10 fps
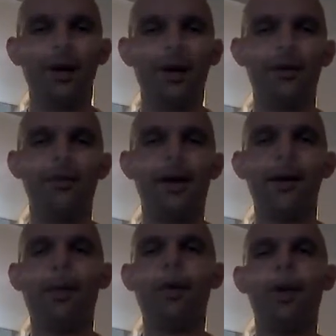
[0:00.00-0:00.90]
I say I
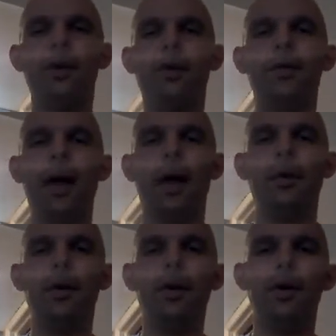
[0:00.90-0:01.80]
can get the card to go
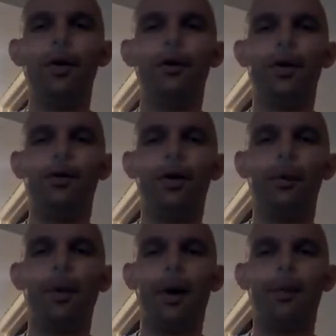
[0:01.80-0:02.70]
down to the
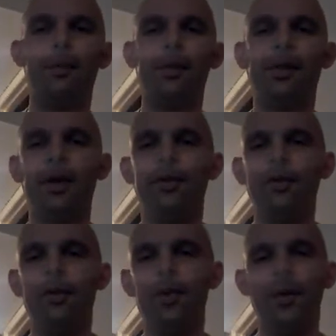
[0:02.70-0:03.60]
very bottom, like this.